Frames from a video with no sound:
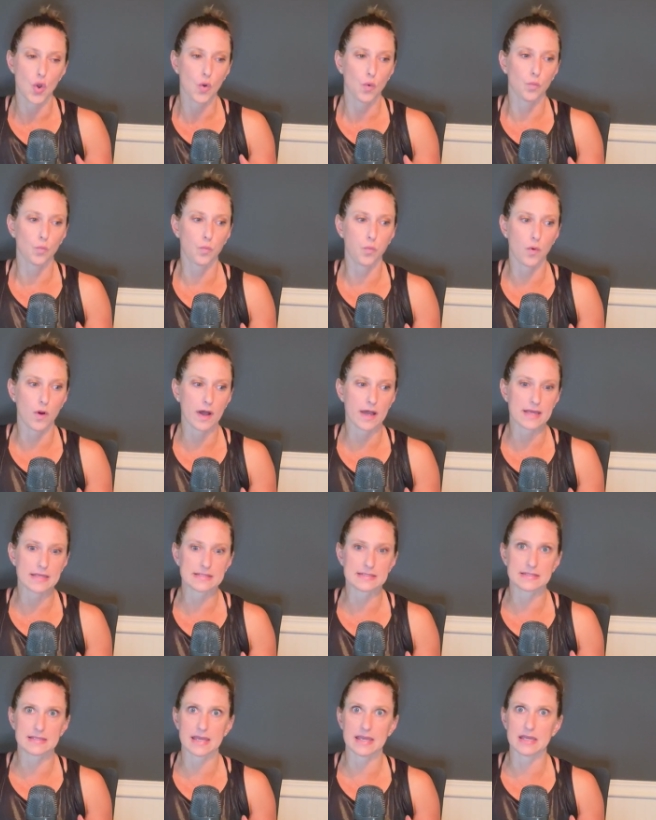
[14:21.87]

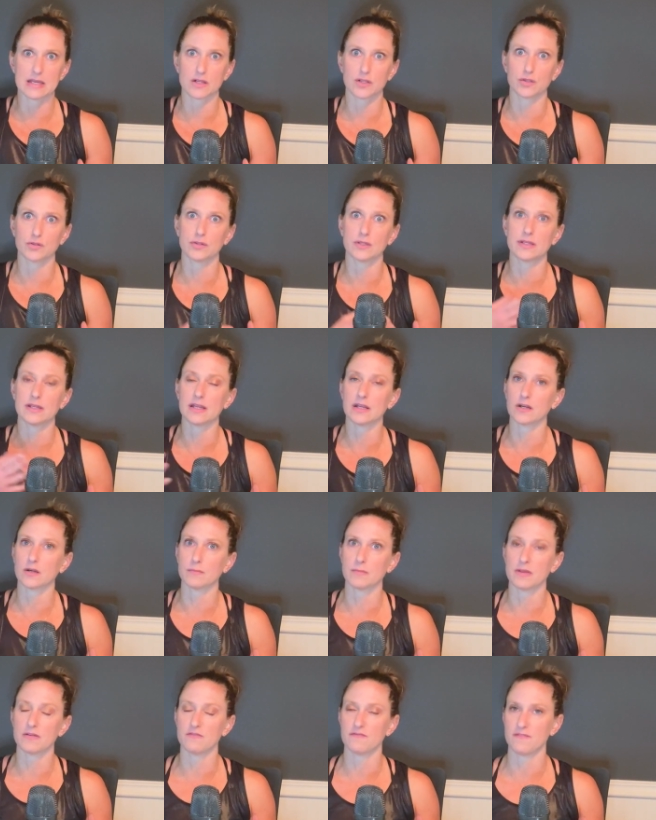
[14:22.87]
was they included
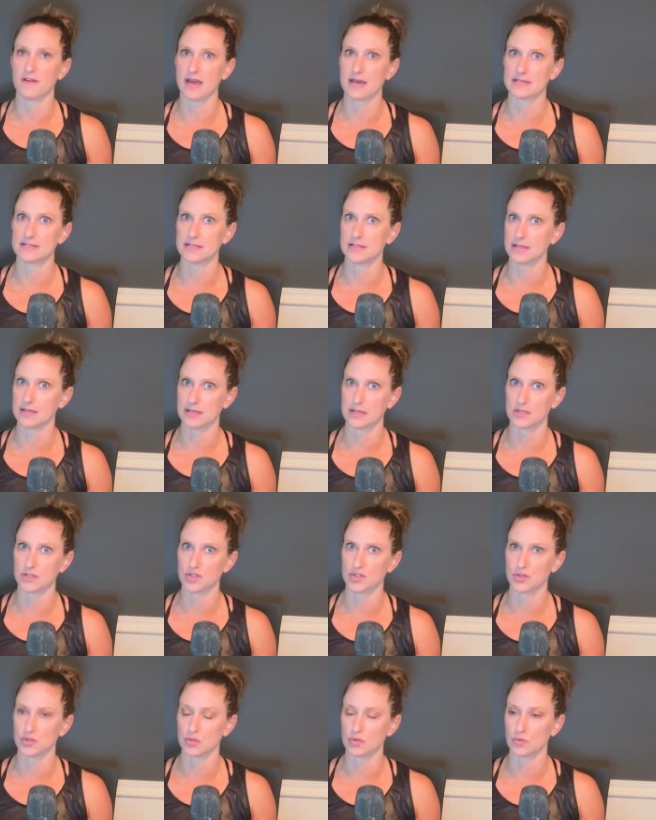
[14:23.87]
intermittent fasting
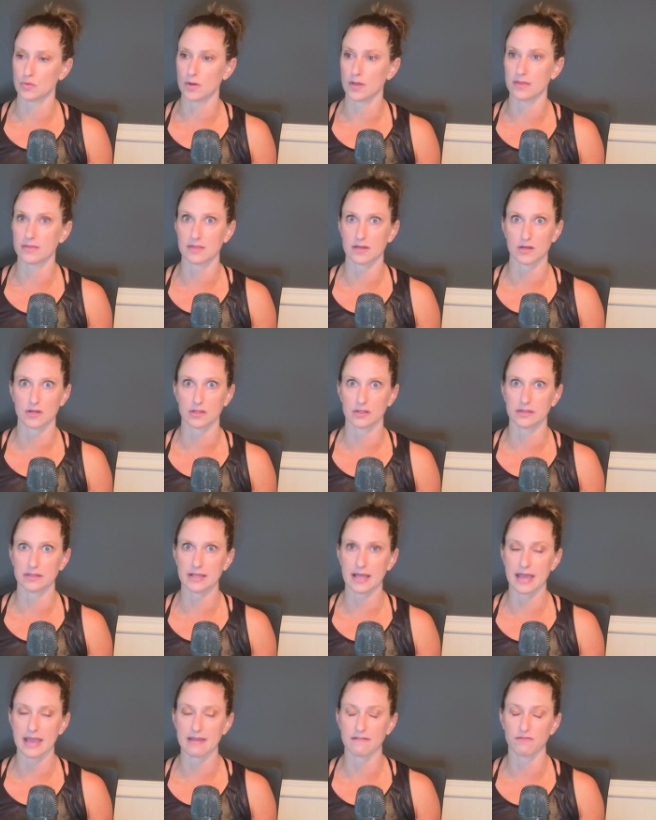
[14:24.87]
into their
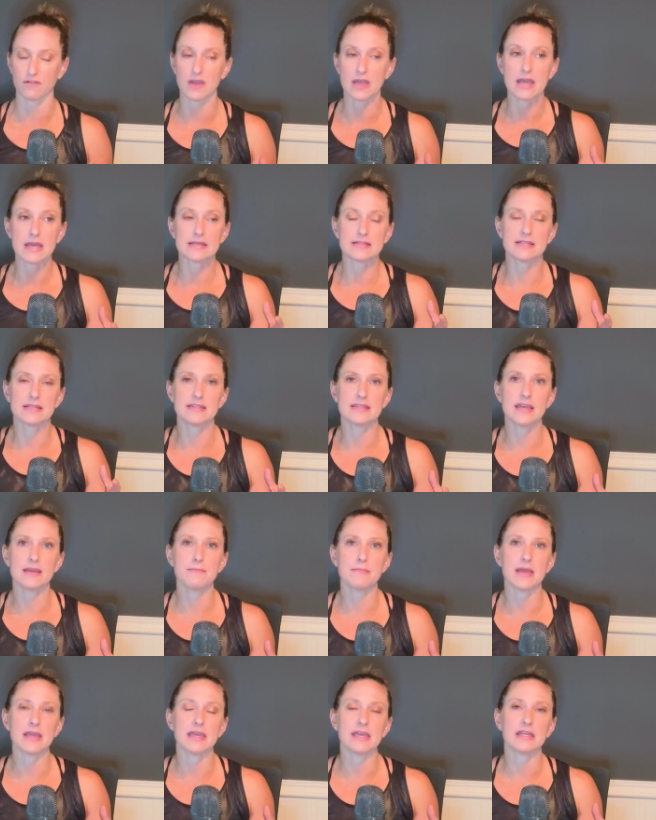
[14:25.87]
life, did they
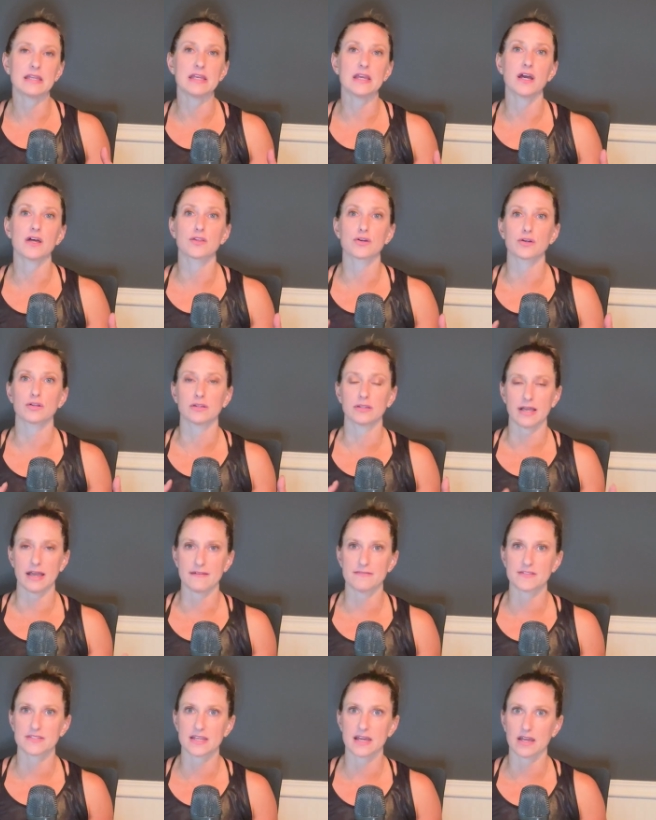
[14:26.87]
make any other
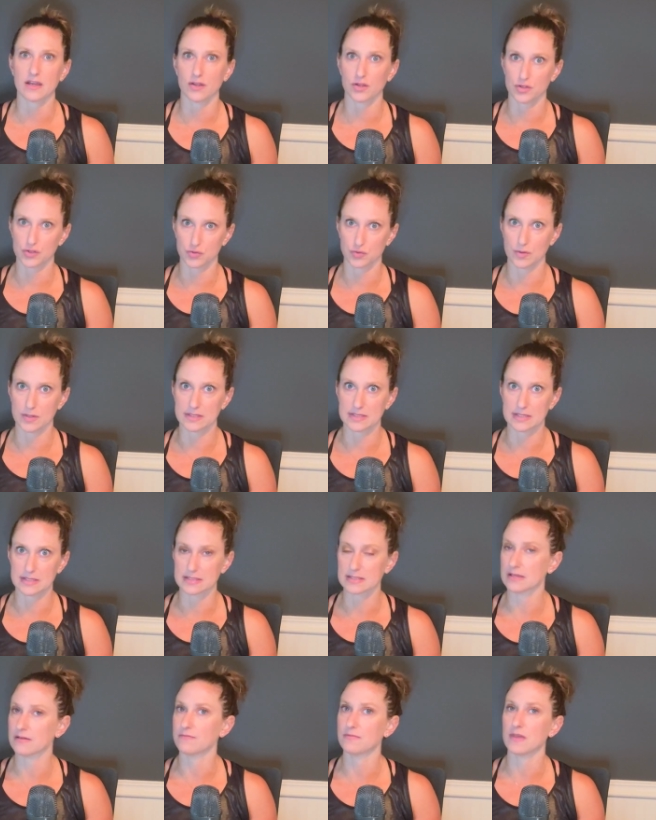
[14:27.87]
lifestyle
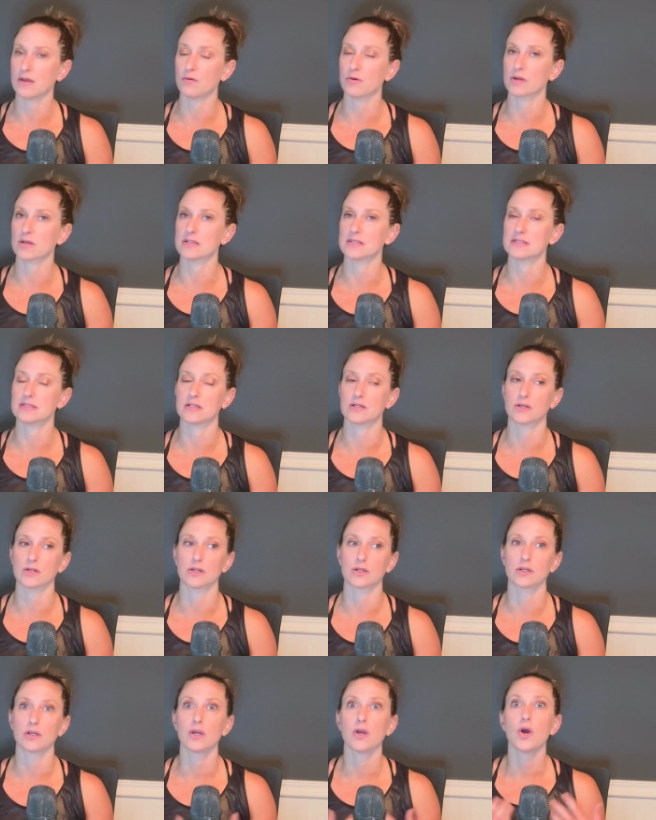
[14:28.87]
choices if they were
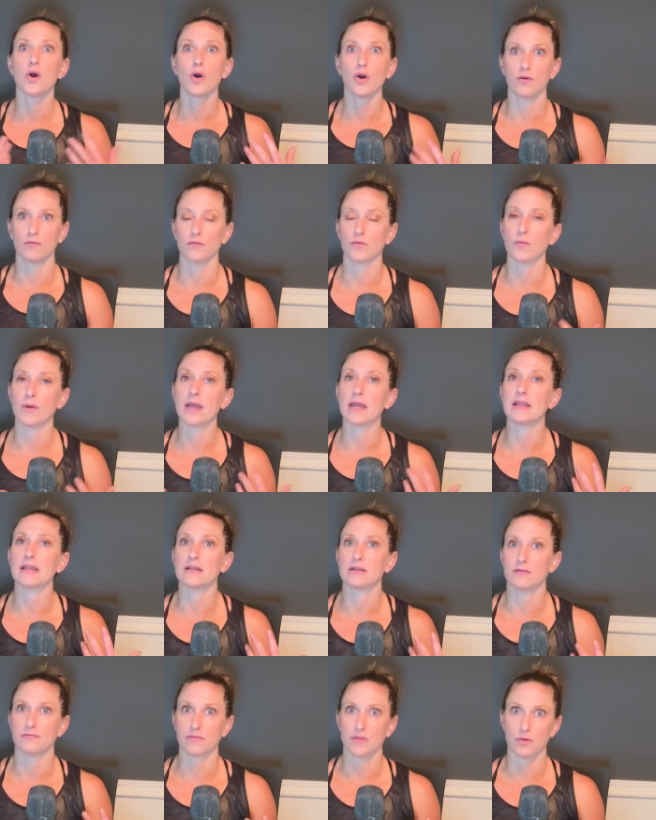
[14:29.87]
considered overweight
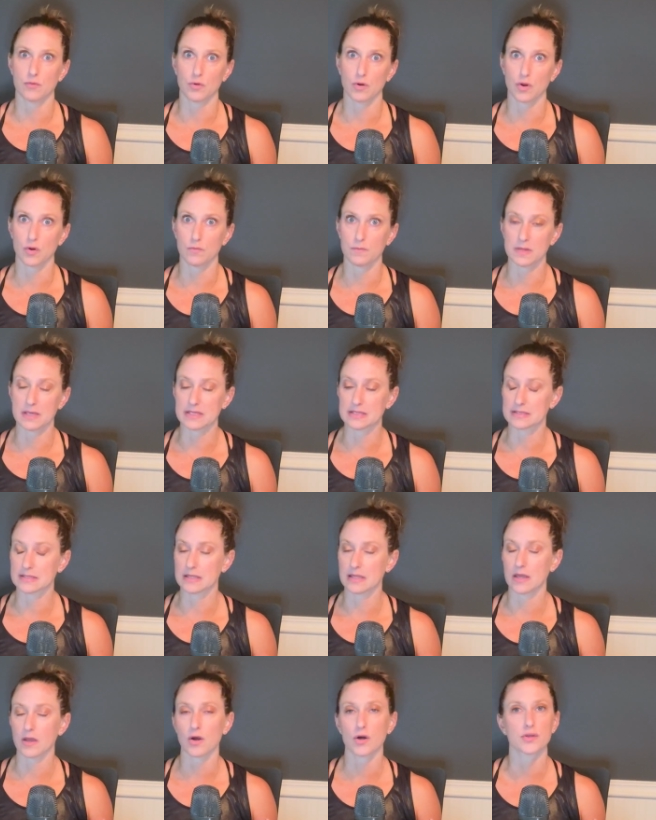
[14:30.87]
and if they were obese?
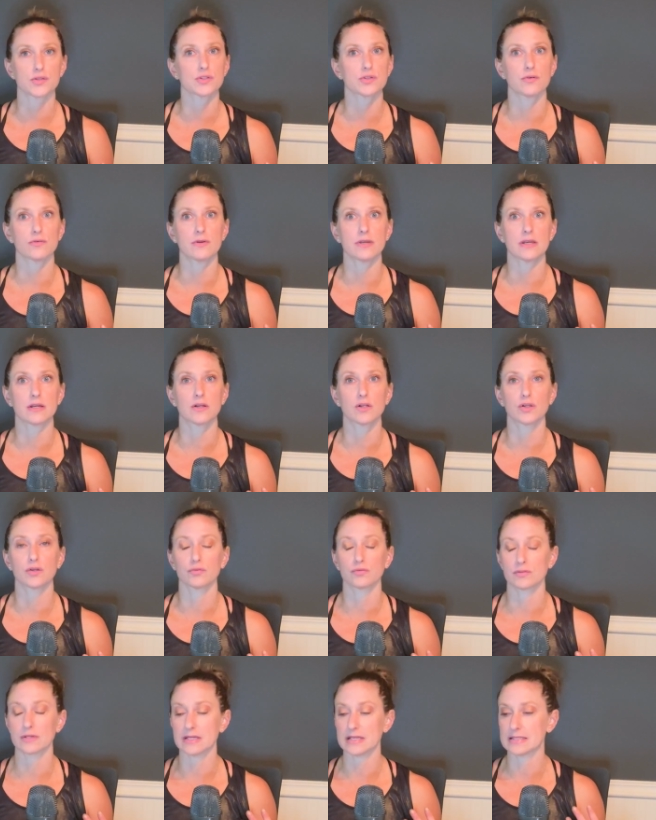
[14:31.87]
Did they also
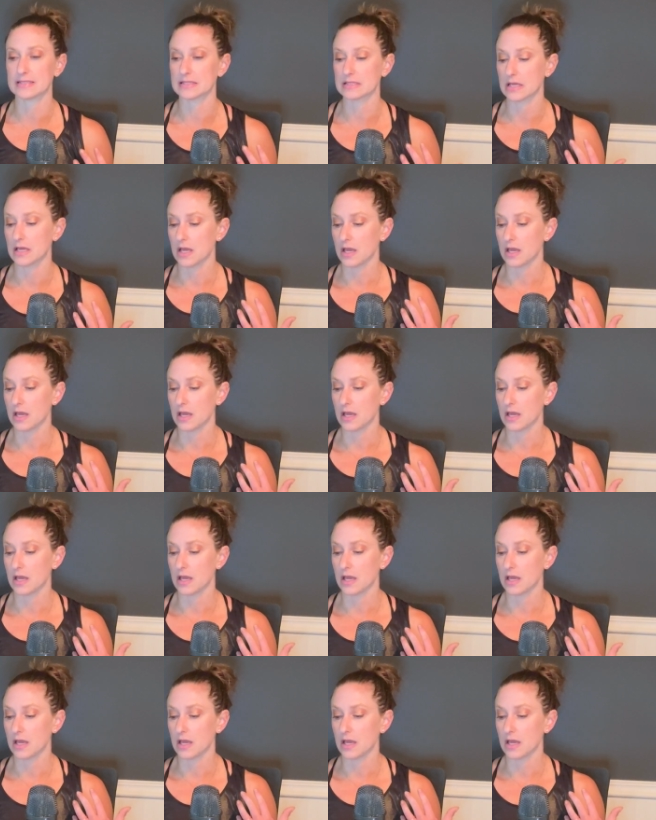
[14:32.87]
increase